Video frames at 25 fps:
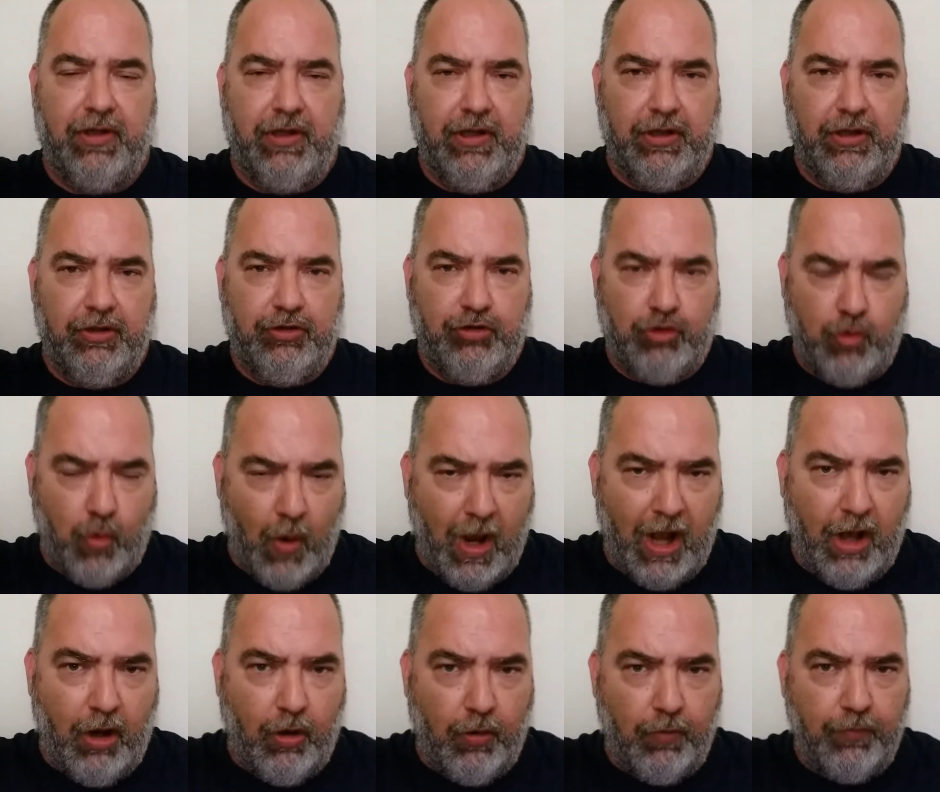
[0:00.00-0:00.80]

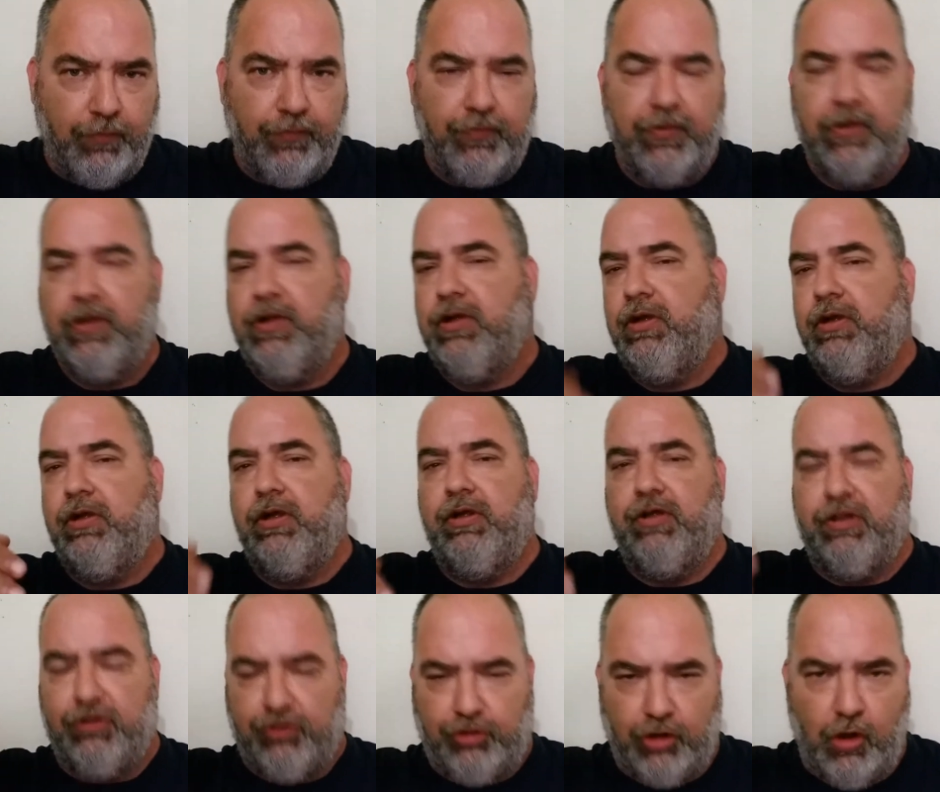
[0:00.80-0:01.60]
12,
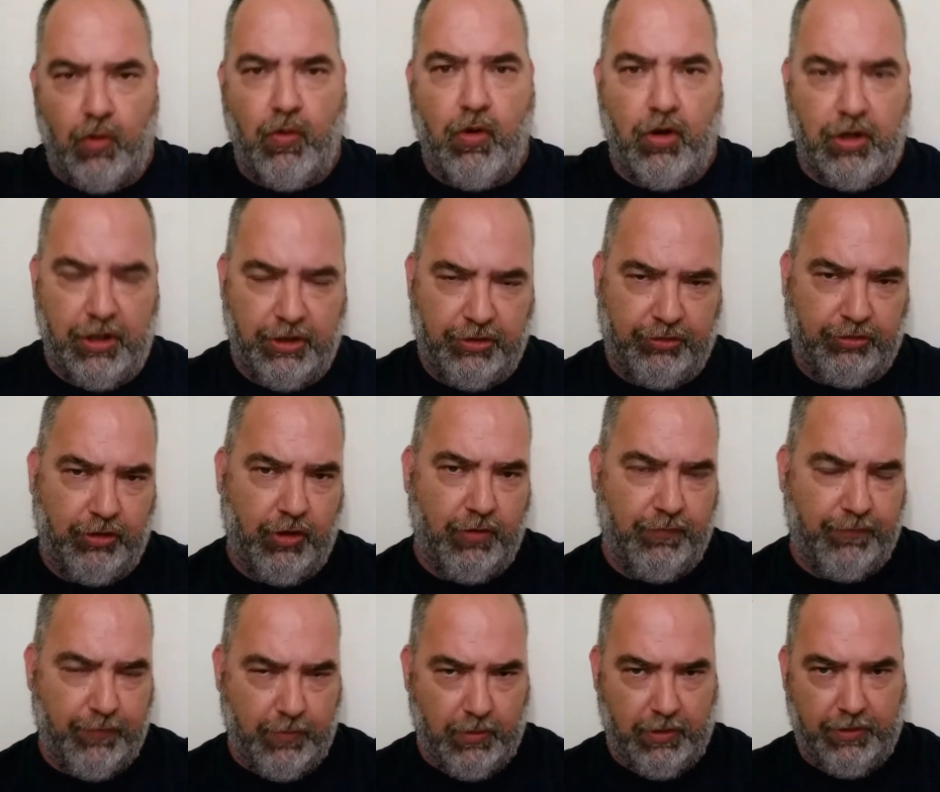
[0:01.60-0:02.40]
so on and so
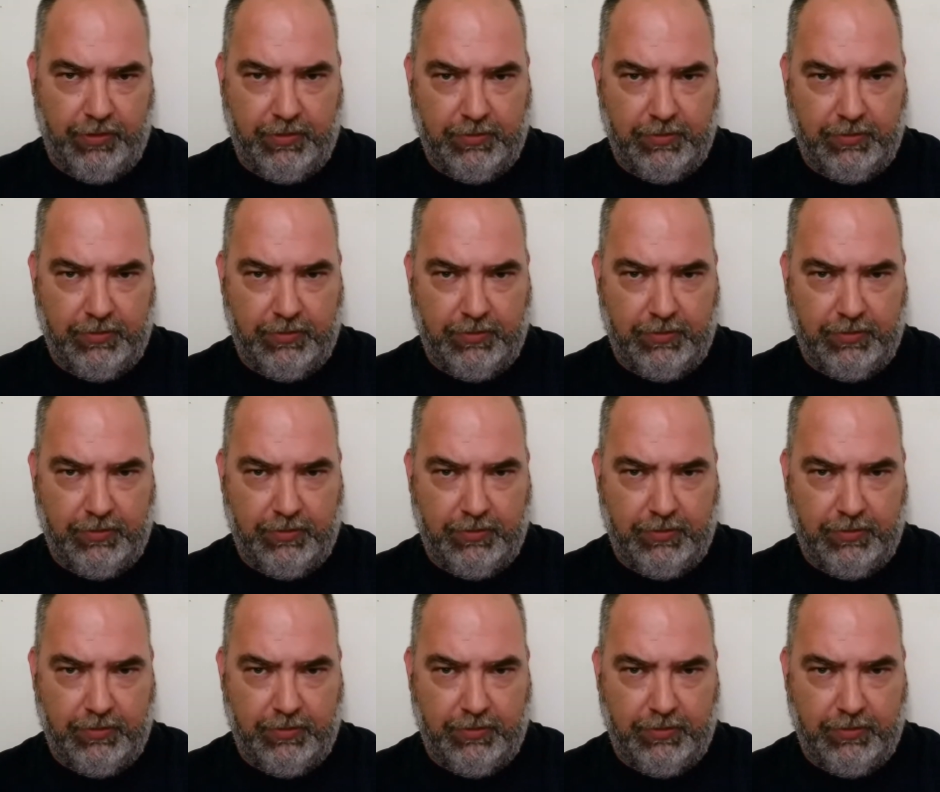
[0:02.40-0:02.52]
forth.